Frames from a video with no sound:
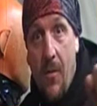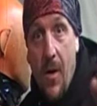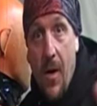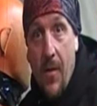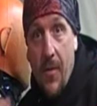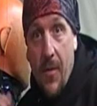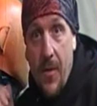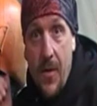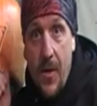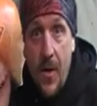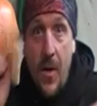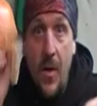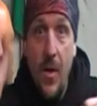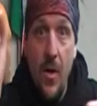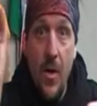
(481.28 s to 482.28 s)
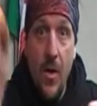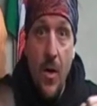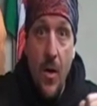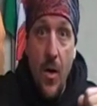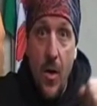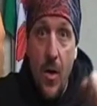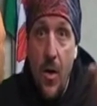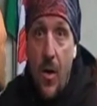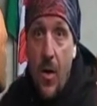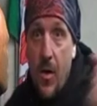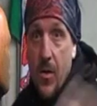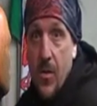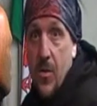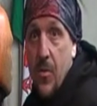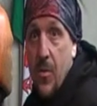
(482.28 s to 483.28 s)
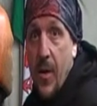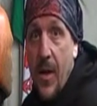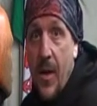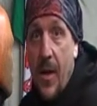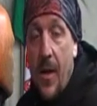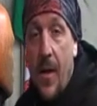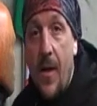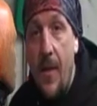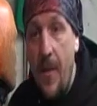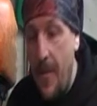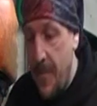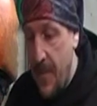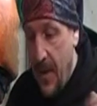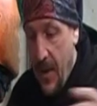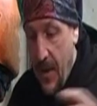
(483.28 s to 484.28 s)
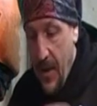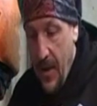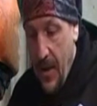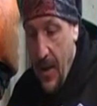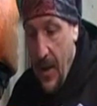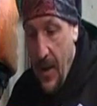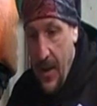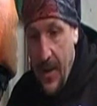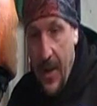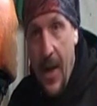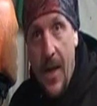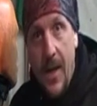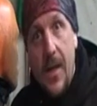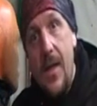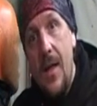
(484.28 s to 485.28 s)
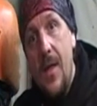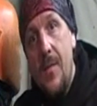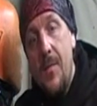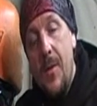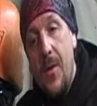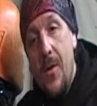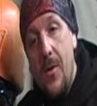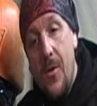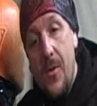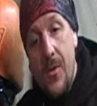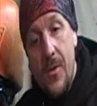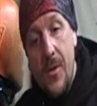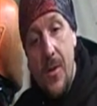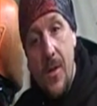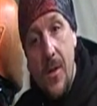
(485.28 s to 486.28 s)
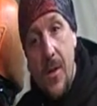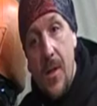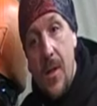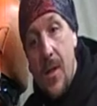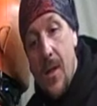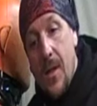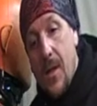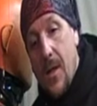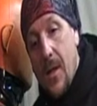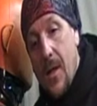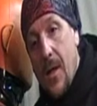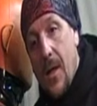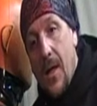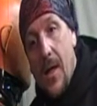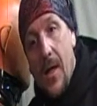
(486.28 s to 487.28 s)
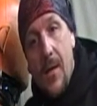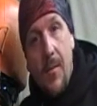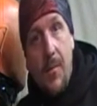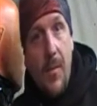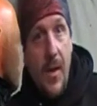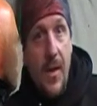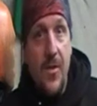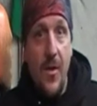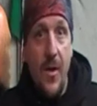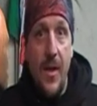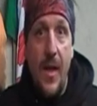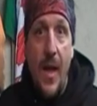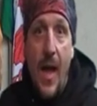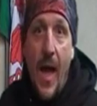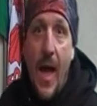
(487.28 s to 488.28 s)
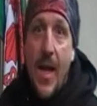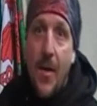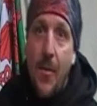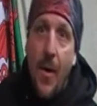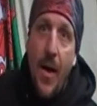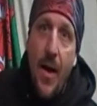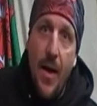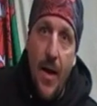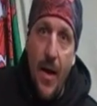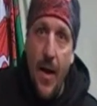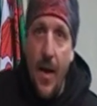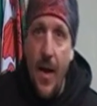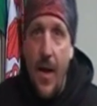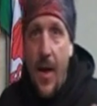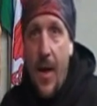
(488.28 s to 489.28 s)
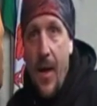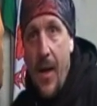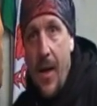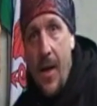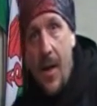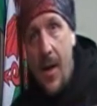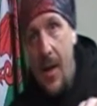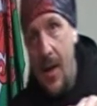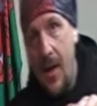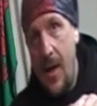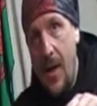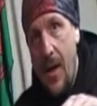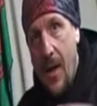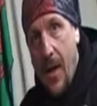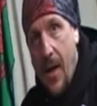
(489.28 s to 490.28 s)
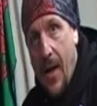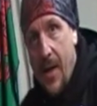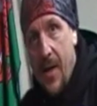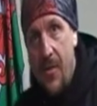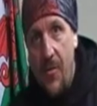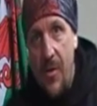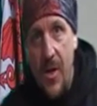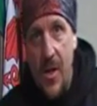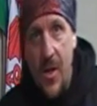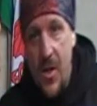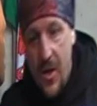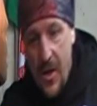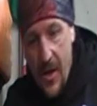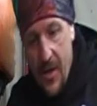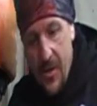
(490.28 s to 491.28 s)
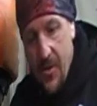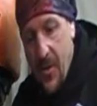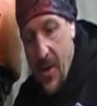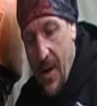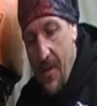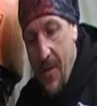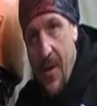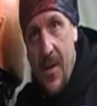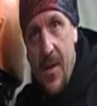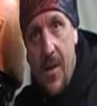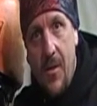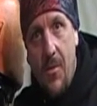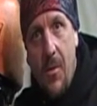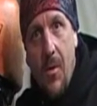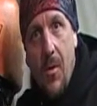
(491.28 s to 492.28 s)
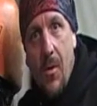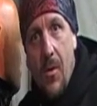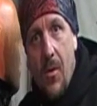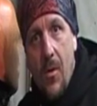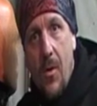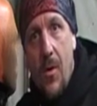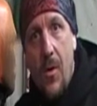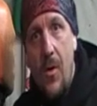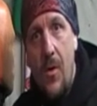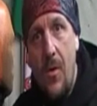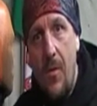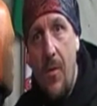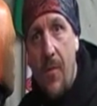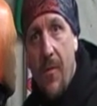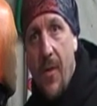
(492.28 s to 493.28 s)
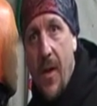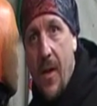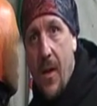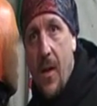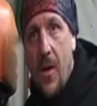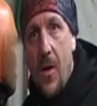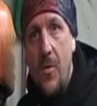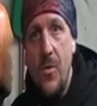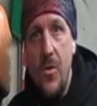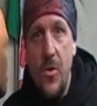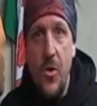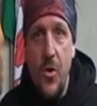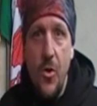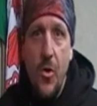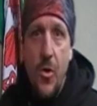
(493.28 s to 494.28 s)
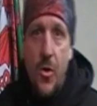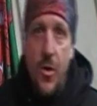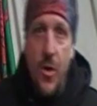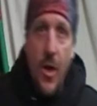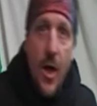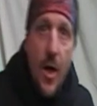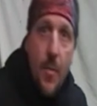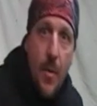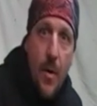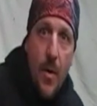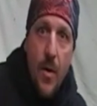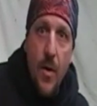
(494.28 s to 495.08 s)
rather than a swing. And again, it's because literally anywhere I can reach, I can drive into very close, short, sharp